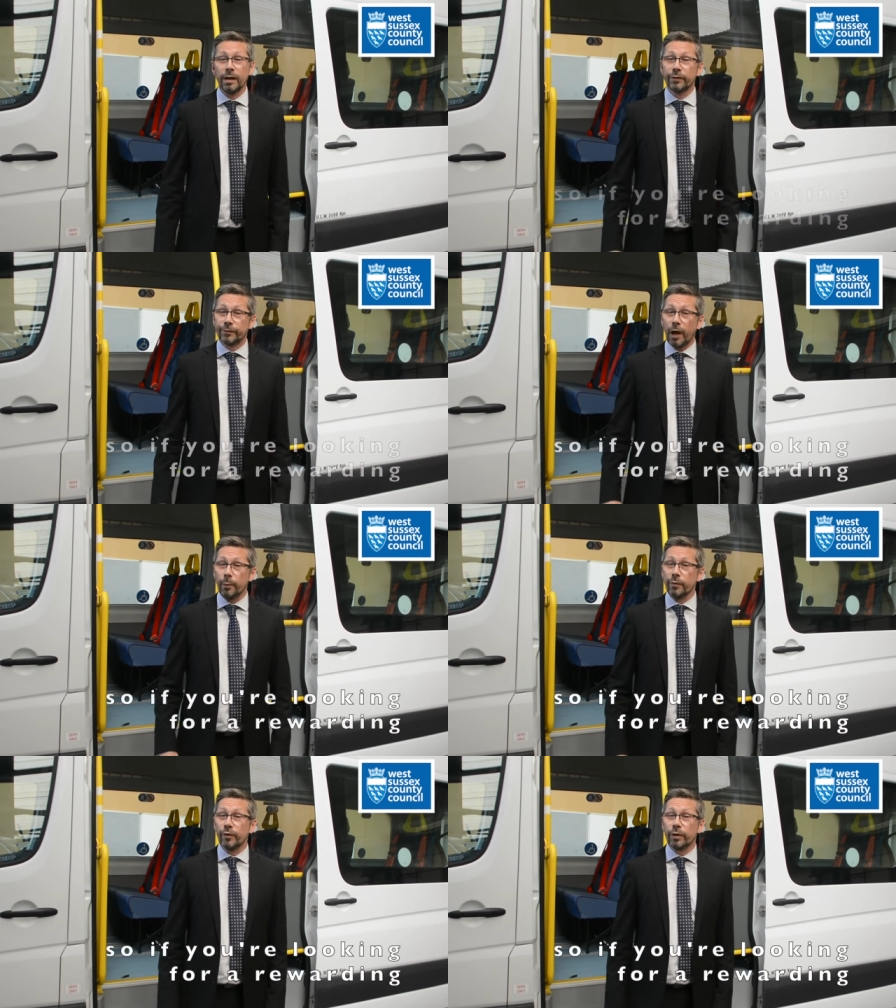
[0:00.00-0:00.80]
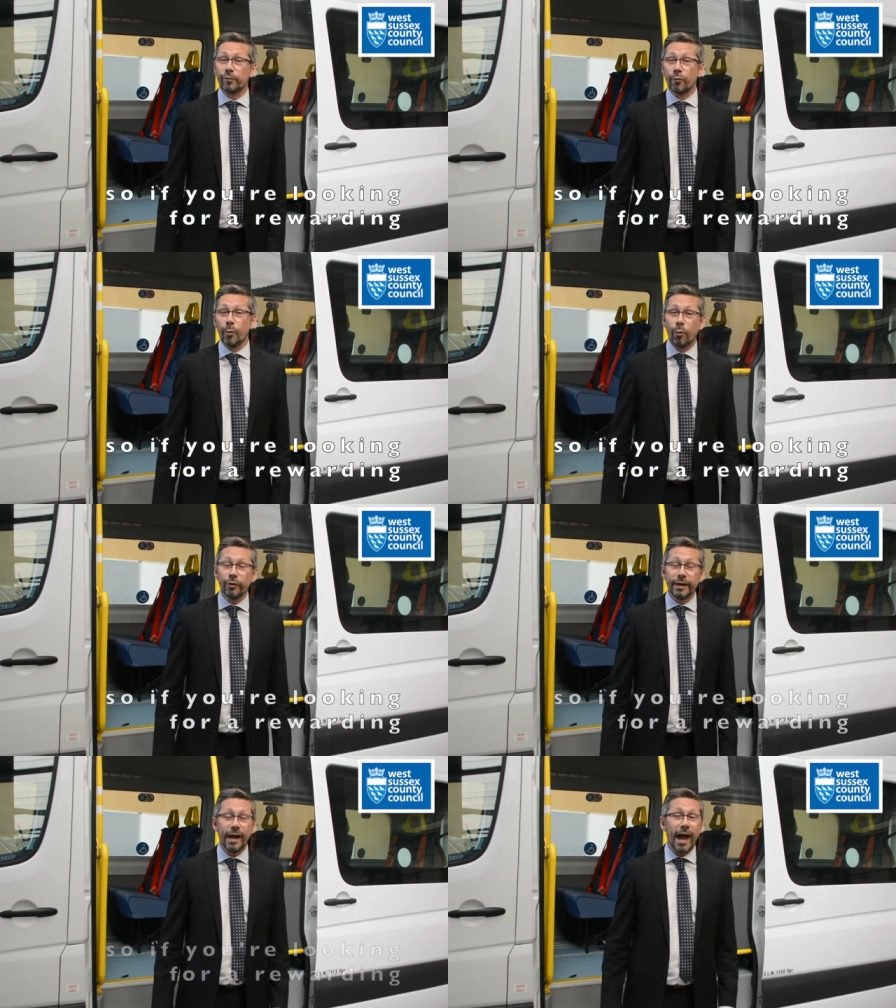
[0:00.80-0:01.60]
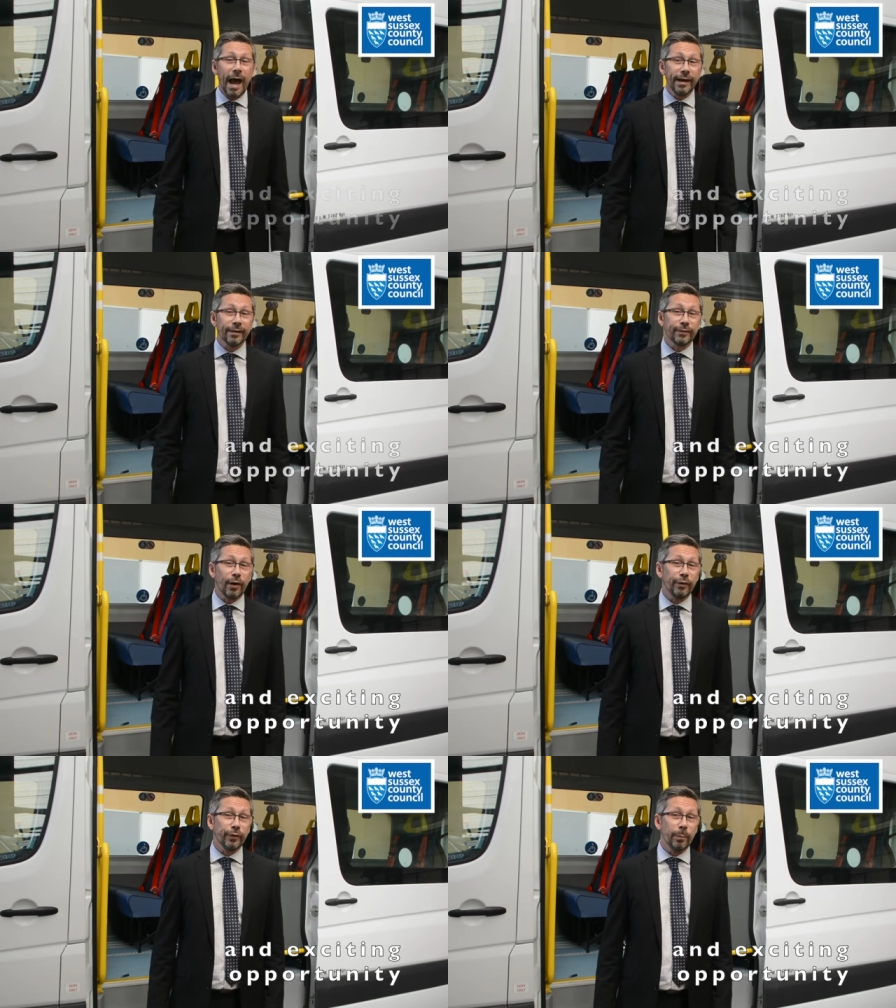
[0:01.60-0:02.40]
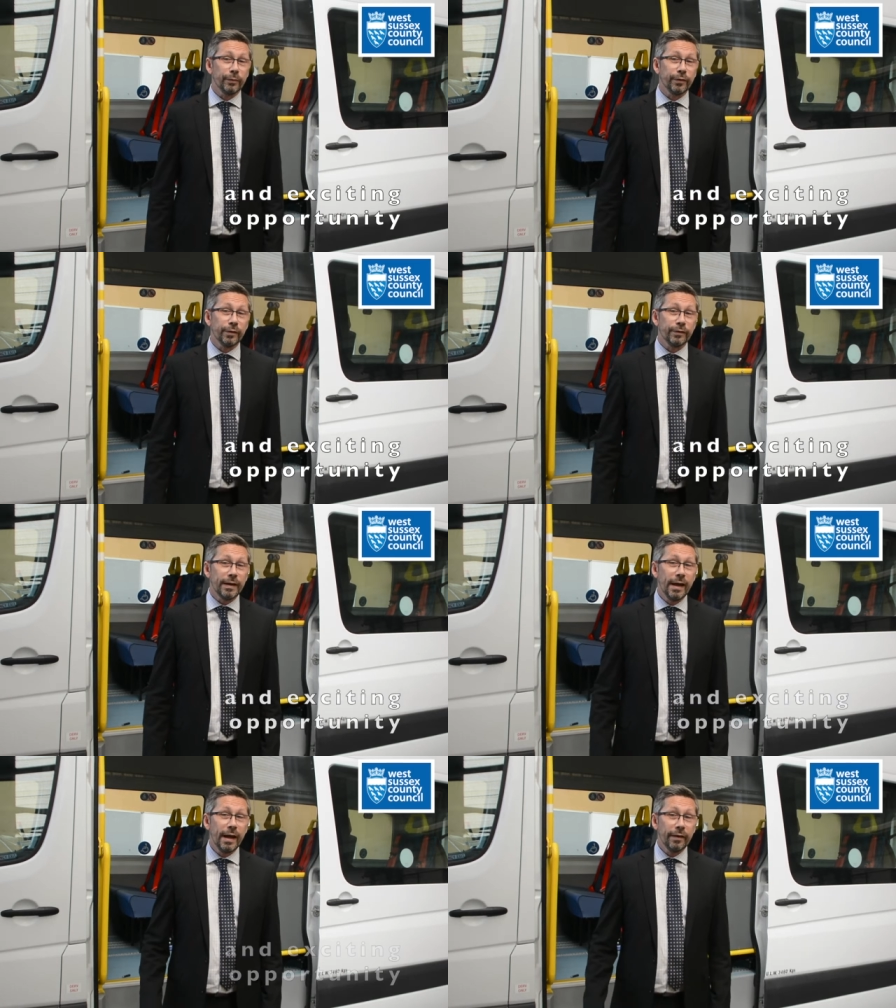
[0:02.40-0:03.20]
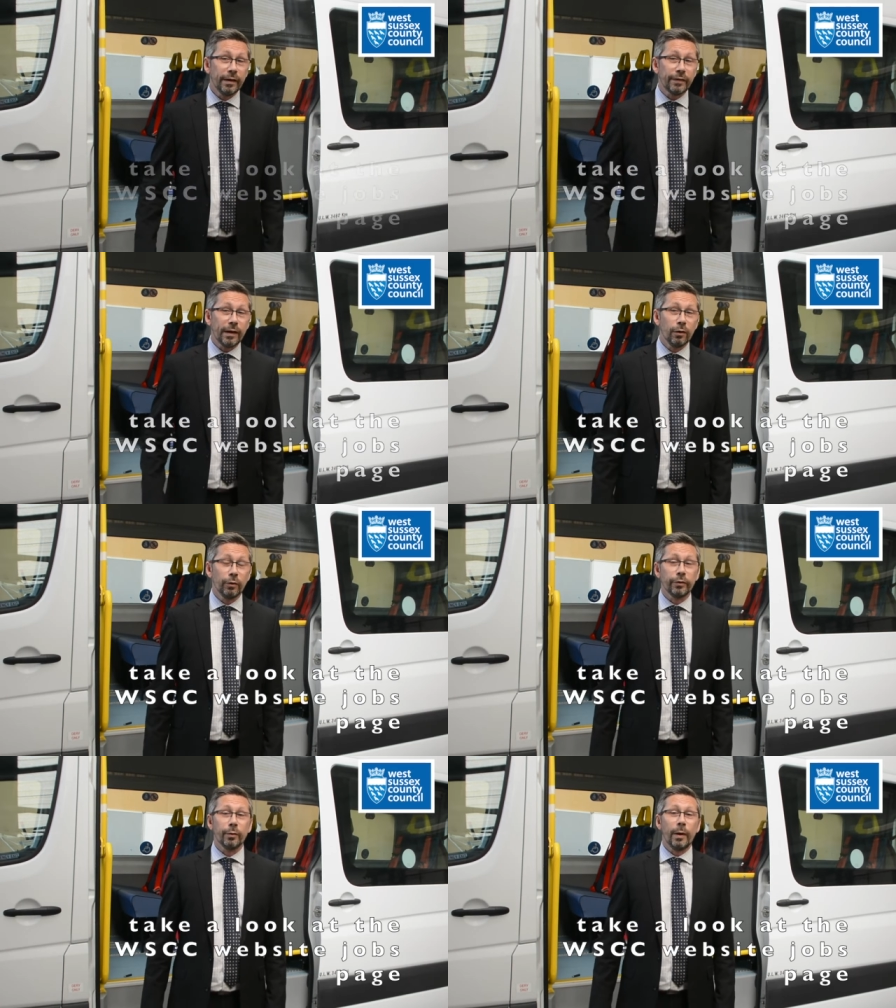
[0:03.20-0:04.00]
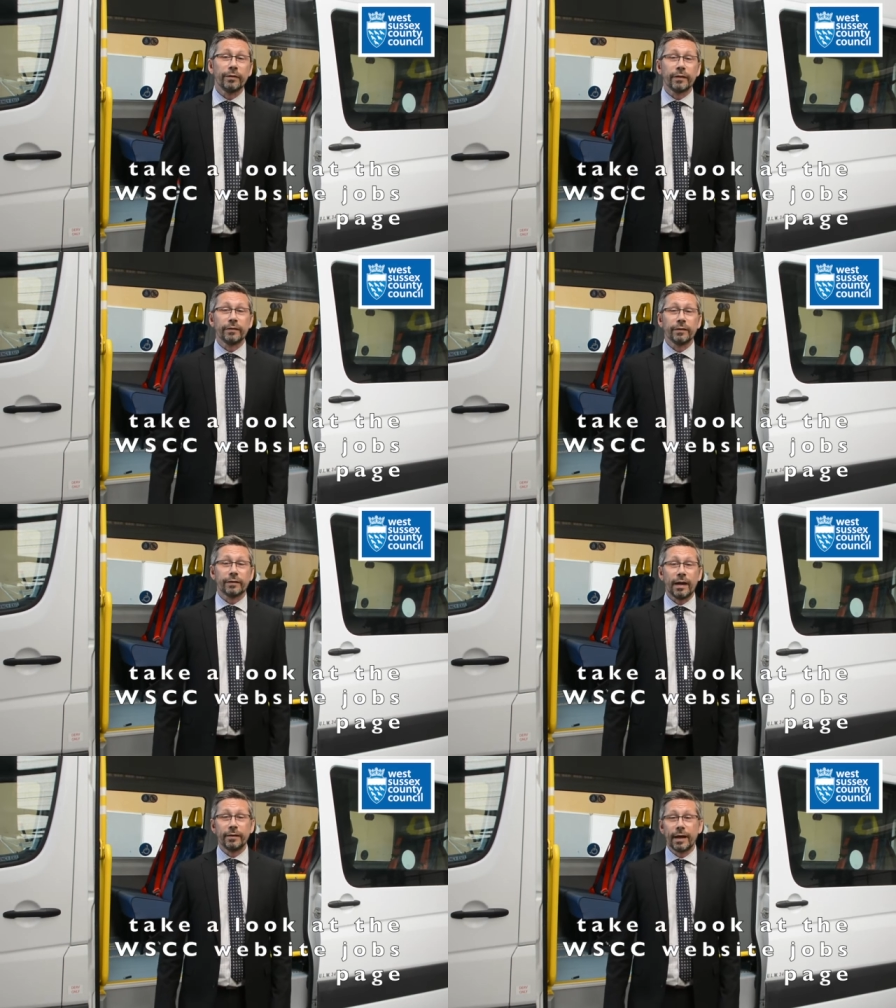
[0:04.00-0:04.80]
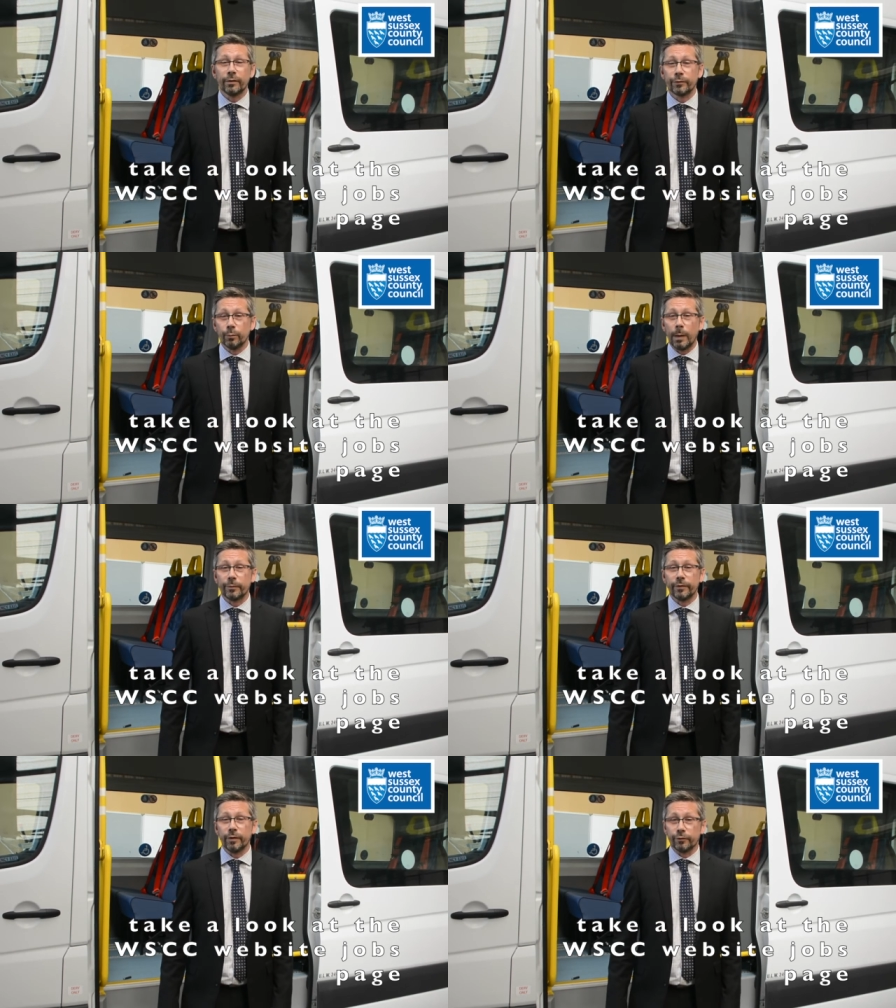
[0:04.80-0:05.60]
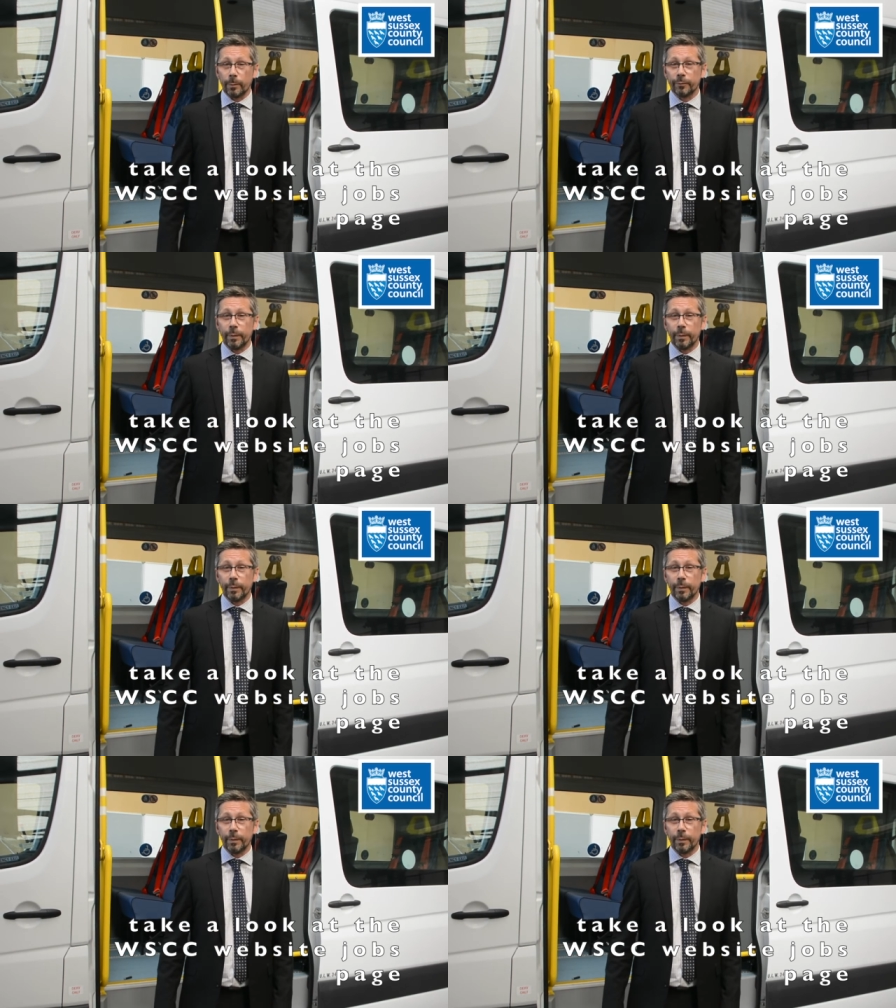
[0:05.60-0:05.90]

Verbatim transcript: So, if you're looking for a rewarding and exciting opportunity, then take a look at the West Sussex County Council website jobs